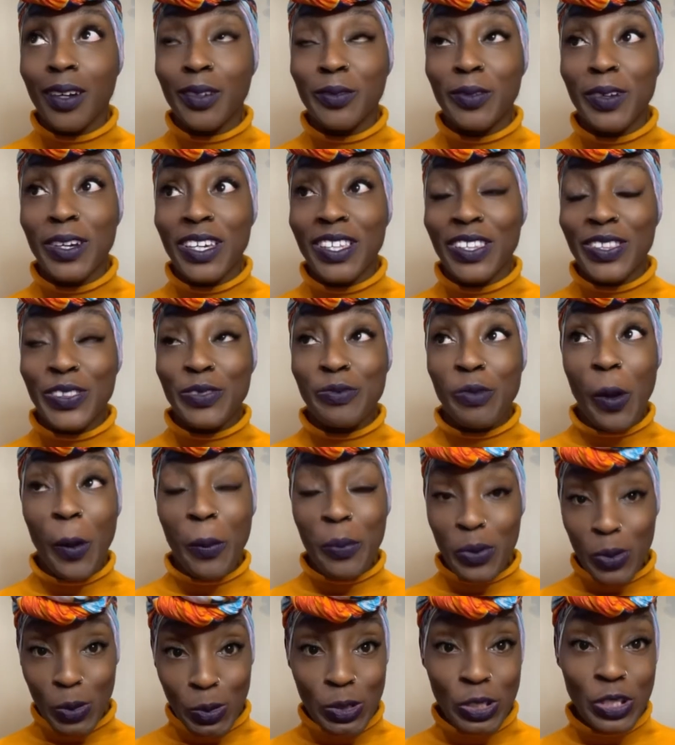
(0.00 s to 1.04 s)
with
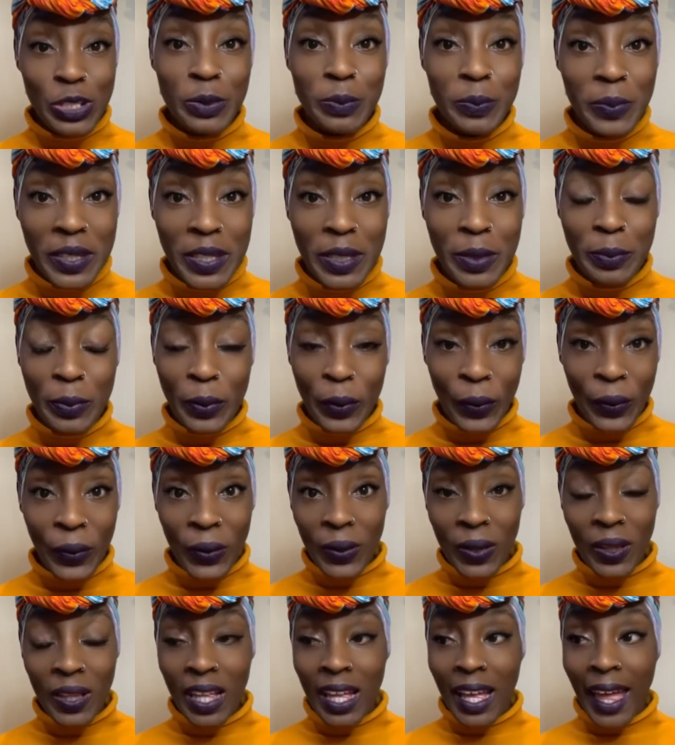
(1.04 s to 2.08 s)
approaching
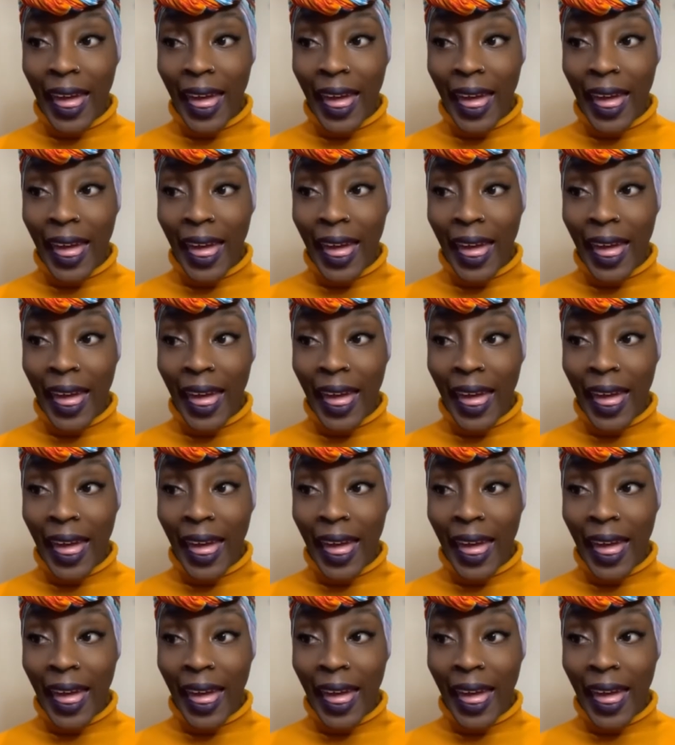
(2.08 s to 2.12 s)
people